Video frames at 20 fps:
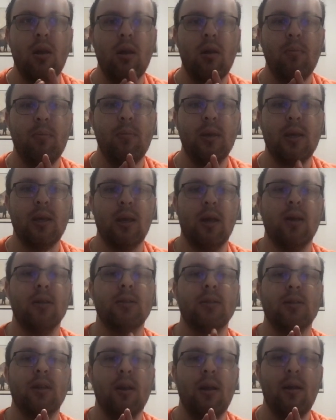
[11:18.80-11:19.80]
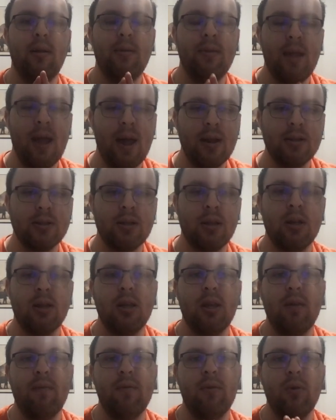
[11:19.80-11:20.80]
because that is going to
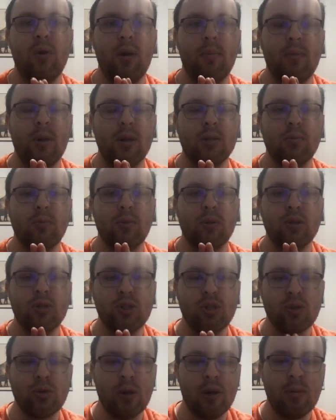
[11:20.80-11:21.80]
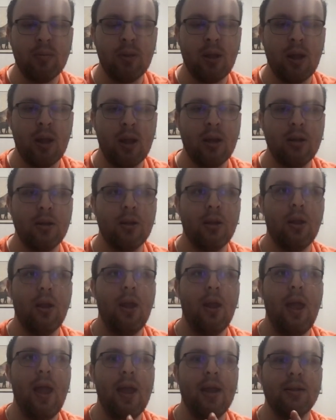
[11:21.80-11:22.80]
give you a much more streamlined
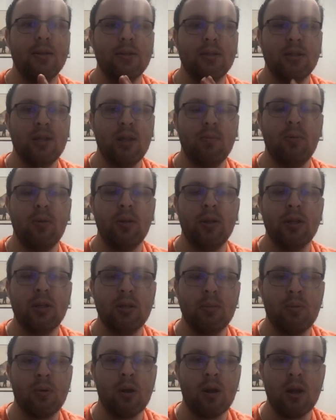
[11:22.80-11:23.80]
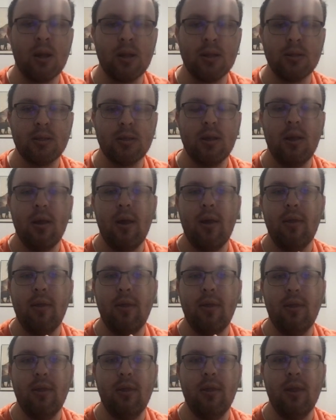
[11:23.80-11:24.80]
and simple experience
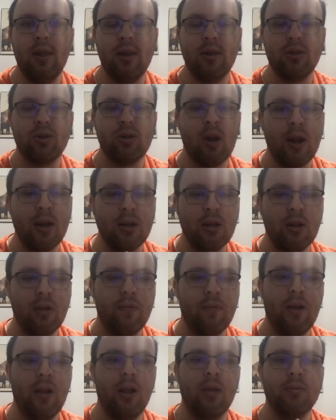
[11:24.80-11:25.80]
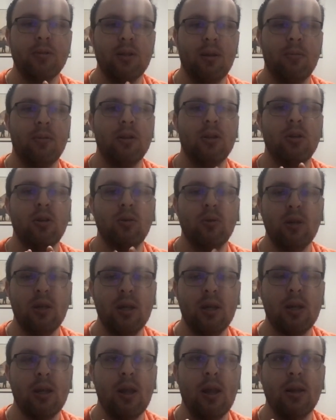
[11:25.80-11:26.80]
than trying to develop something
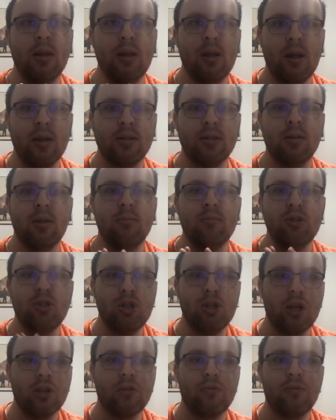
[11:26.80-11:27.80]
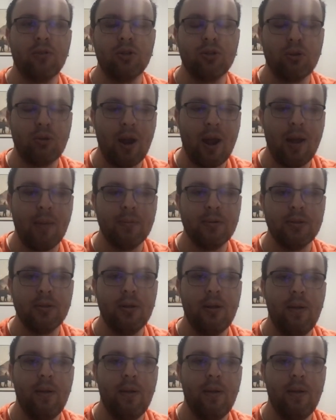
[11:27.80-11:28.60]
unique and custom just for traps.